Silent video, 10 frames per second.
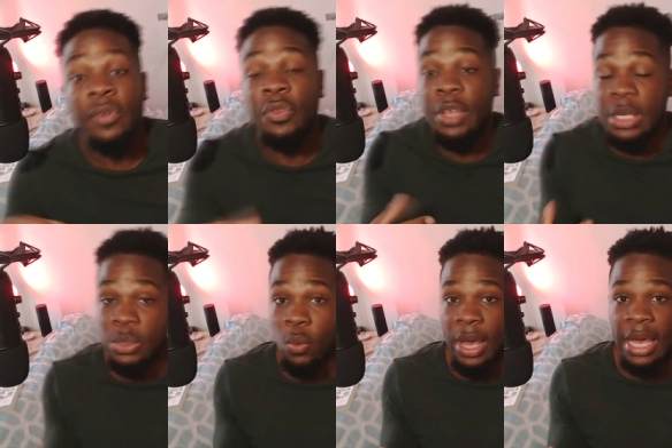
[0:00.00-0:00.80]

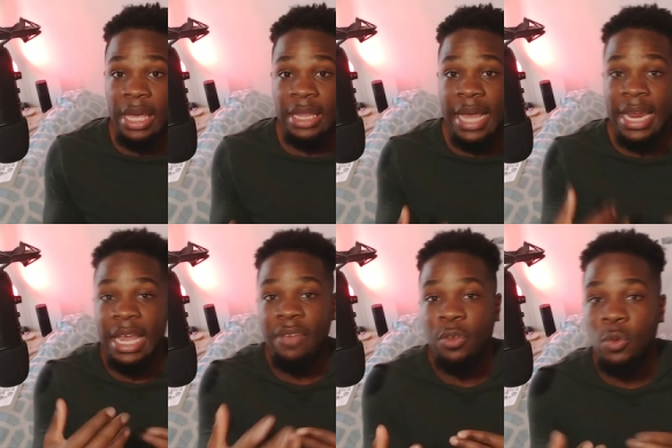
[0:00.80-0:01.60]
This way that
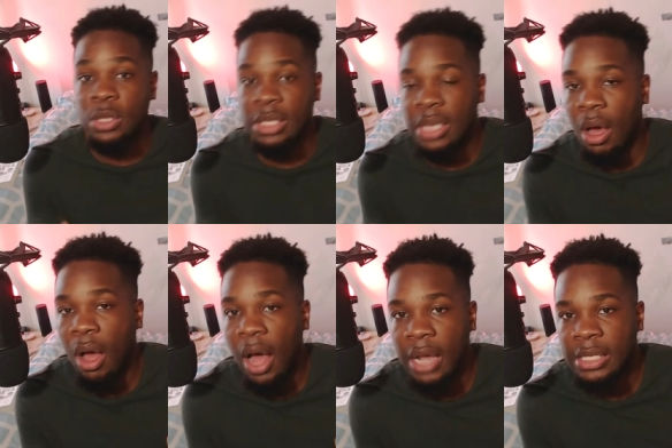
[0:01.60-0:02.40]
if you see
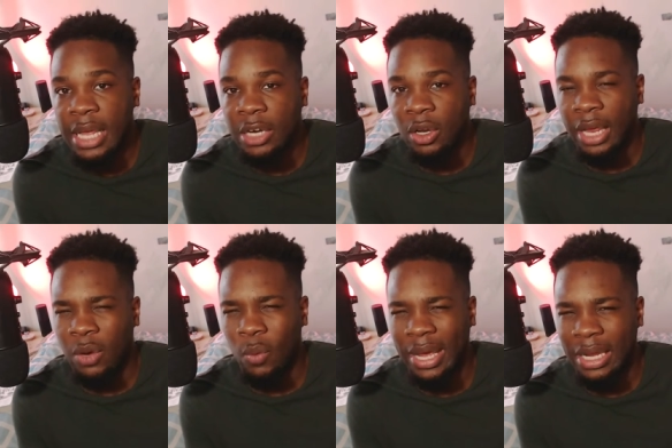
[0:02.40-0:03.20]
odds that you're like,
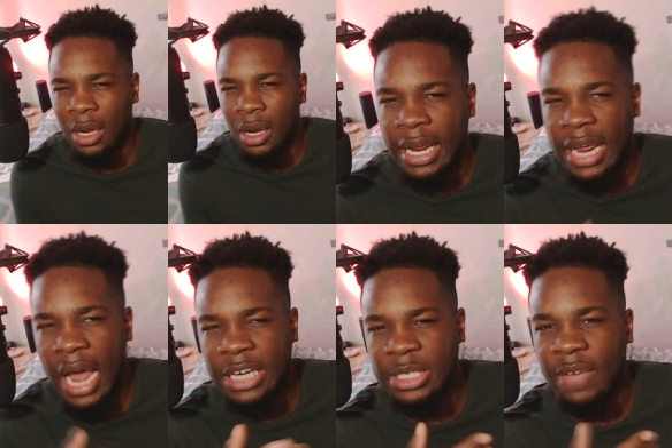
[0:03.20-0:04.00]
wait,
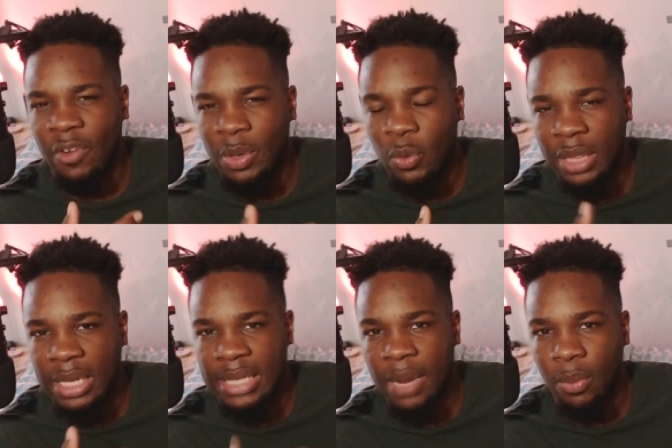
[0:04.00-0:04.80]
I just have to be
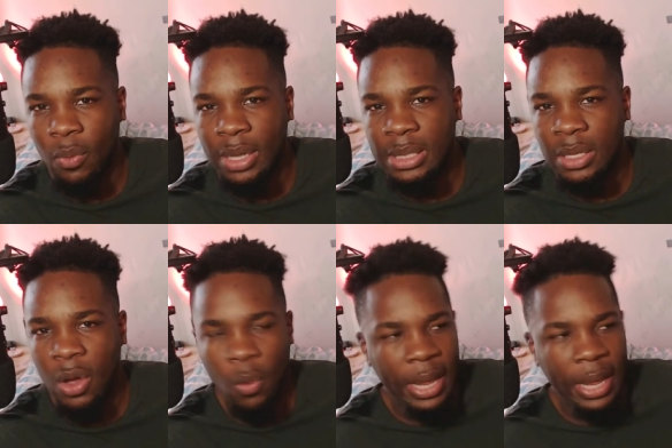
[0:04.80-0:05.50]
within ten points.